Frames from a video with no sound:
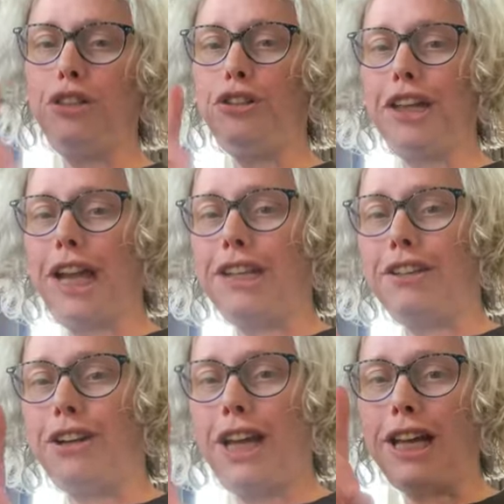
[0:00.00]

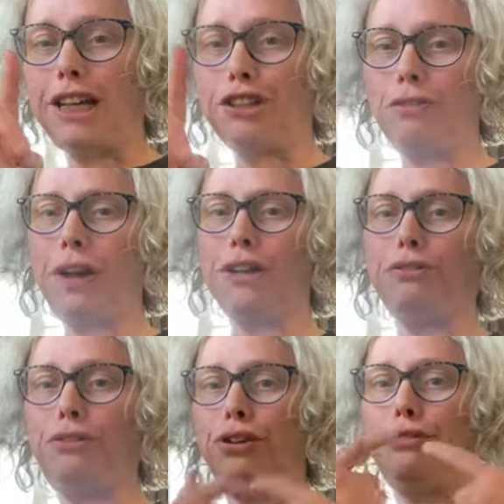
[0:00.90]
together as
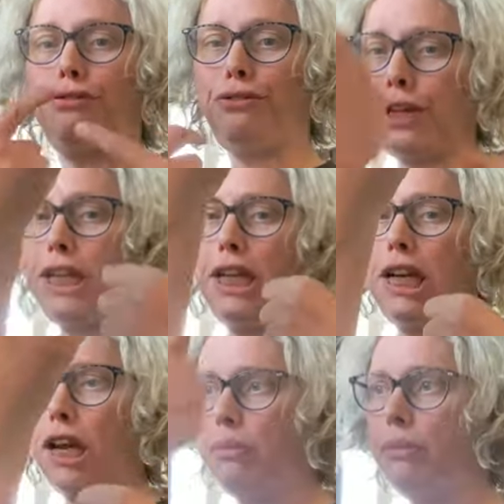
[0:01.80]
one for
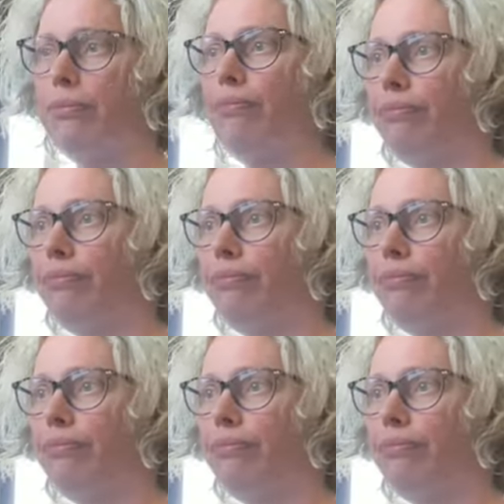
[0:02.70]
freedom.